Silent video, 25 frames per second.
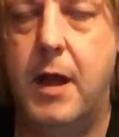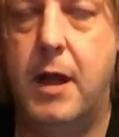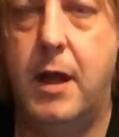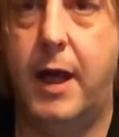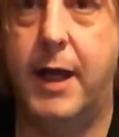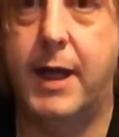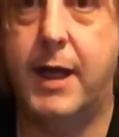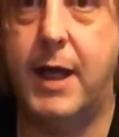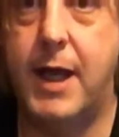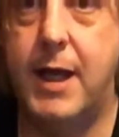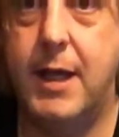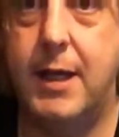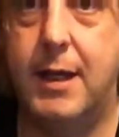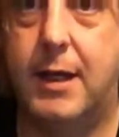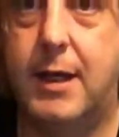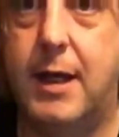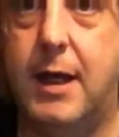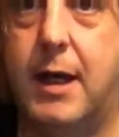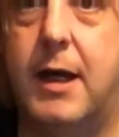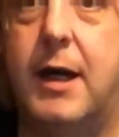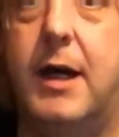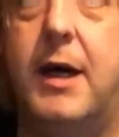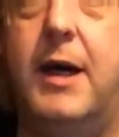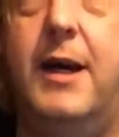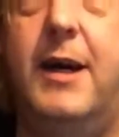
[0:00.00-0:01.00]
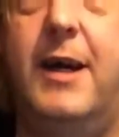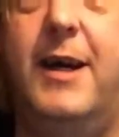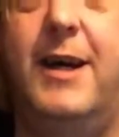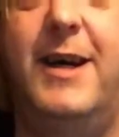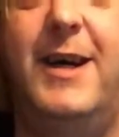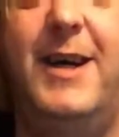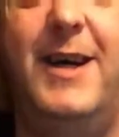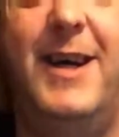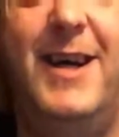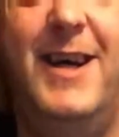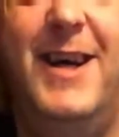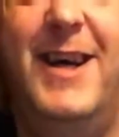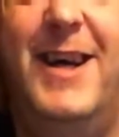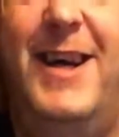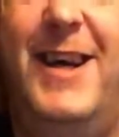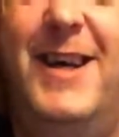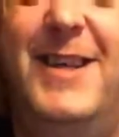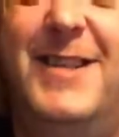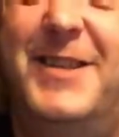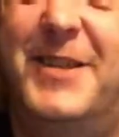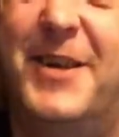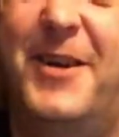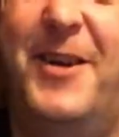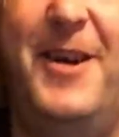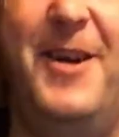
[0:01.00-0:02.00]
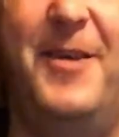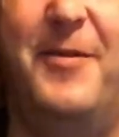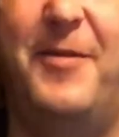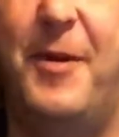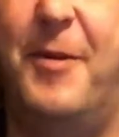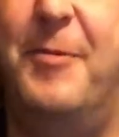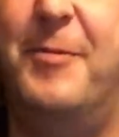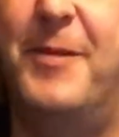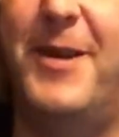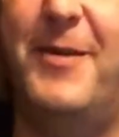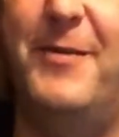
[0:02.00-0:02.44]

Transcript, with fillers: like in a car, sorry if I'm